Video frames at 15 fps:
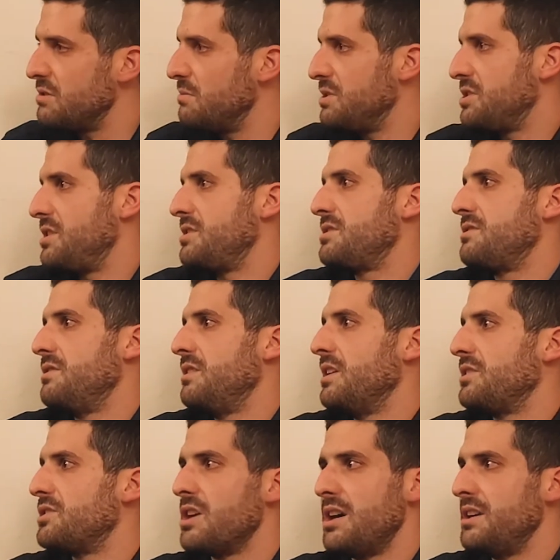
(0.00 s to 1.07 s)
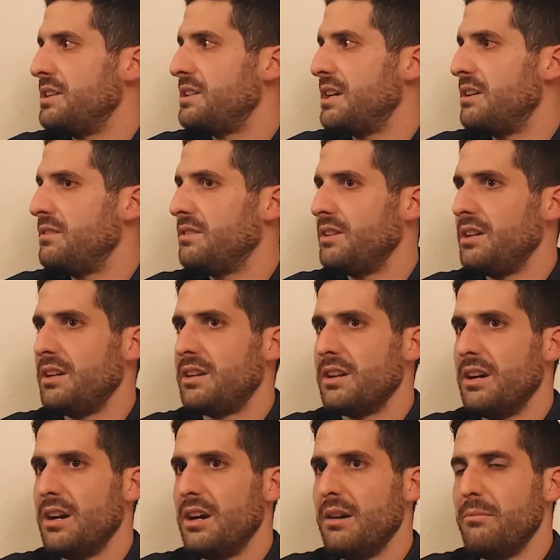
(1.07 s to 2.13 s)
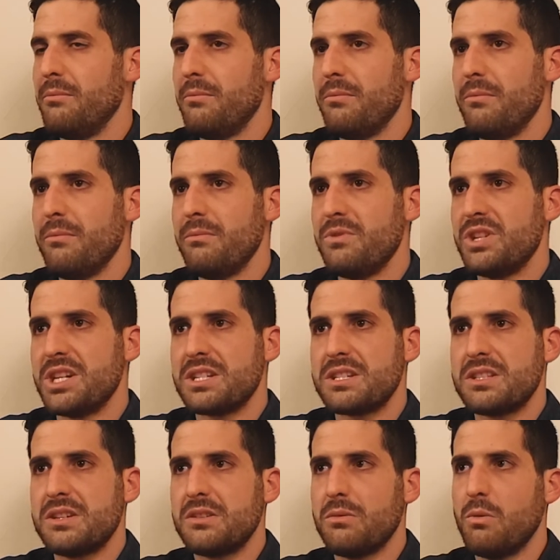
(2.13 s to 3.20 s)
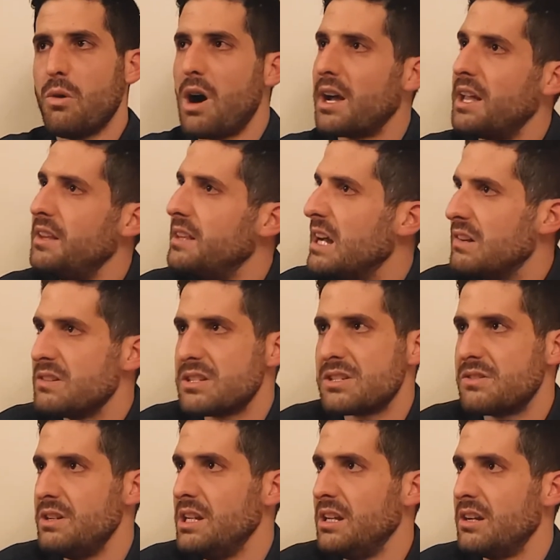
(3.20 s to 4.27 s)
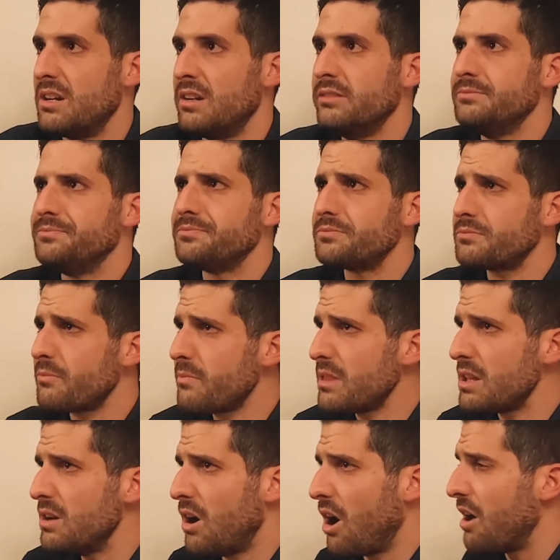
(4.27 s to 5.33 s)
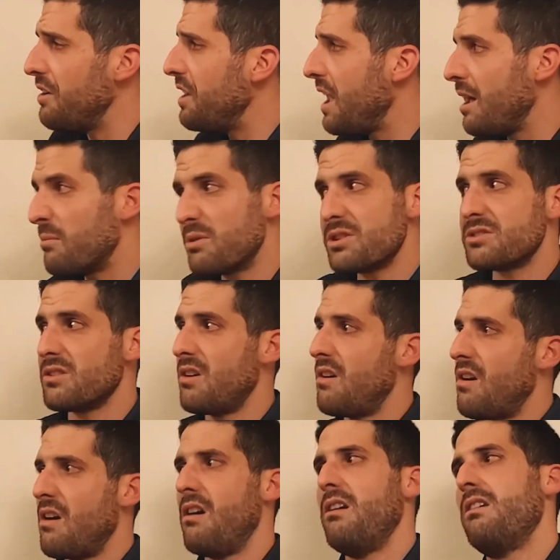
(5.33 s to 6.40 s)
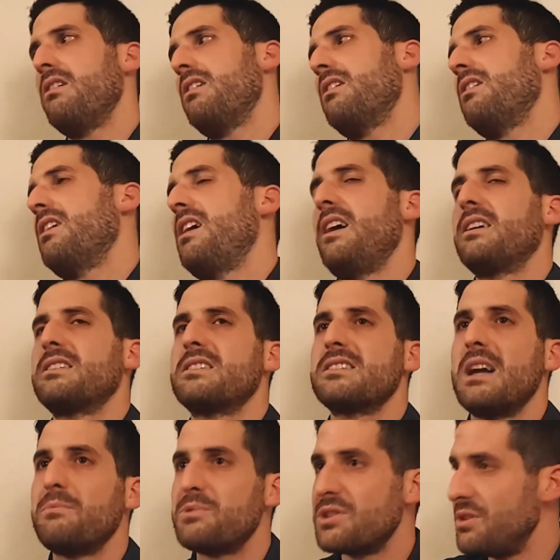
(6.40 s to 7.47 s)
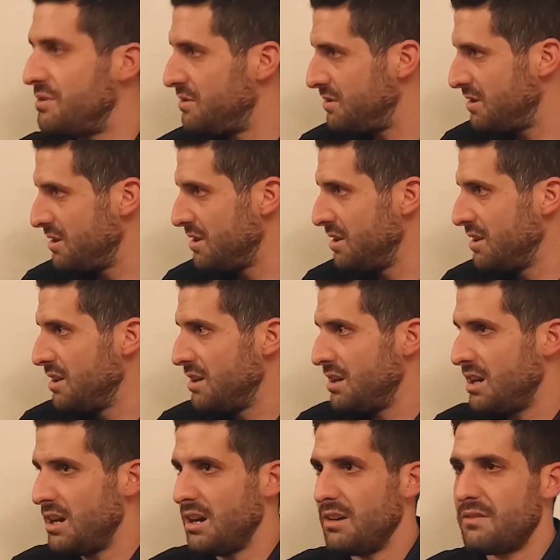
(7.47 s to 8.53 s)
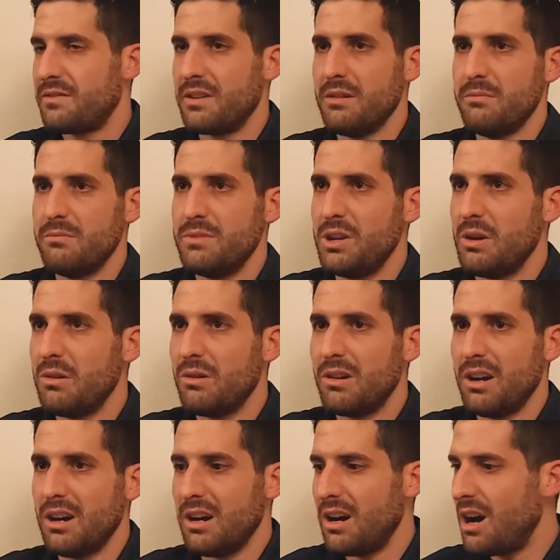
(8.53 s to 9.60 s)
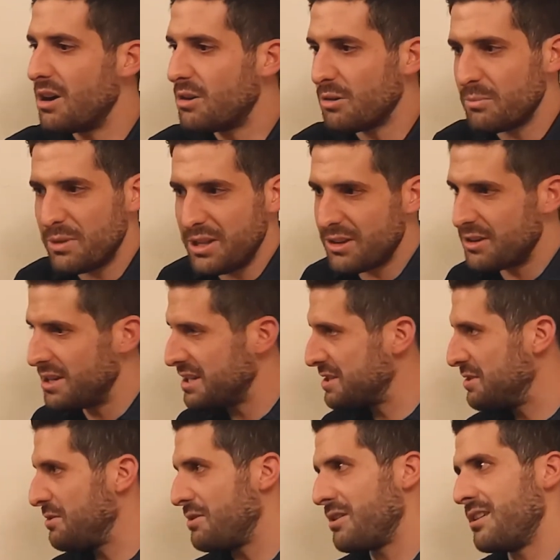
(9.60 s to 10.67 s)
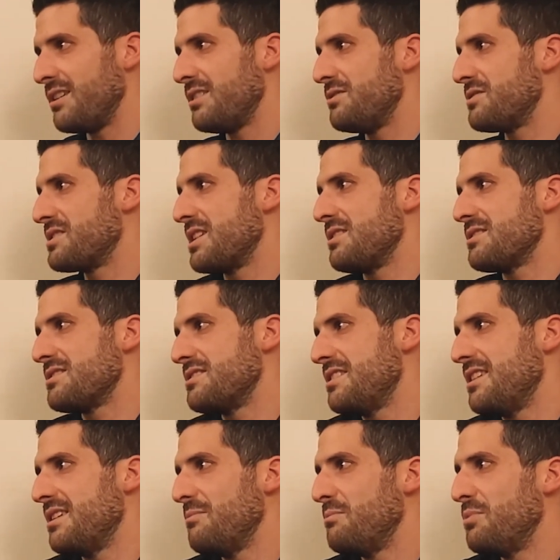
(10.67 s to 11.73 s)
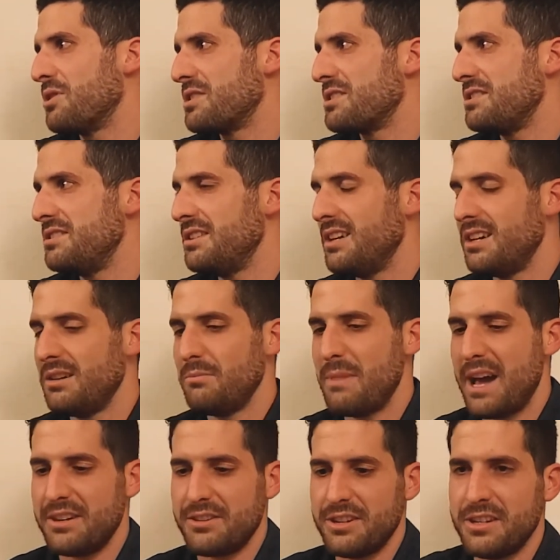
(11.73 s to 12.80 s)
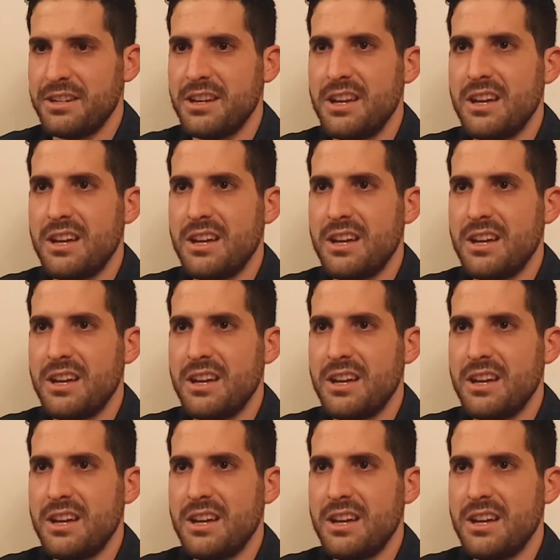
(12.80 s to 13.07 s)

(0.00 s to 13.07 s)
much history, like Chinatown. Like just walking down the street here, our neighbors are exceptional. From Uncle Peter next door, who sells books in Mandarin,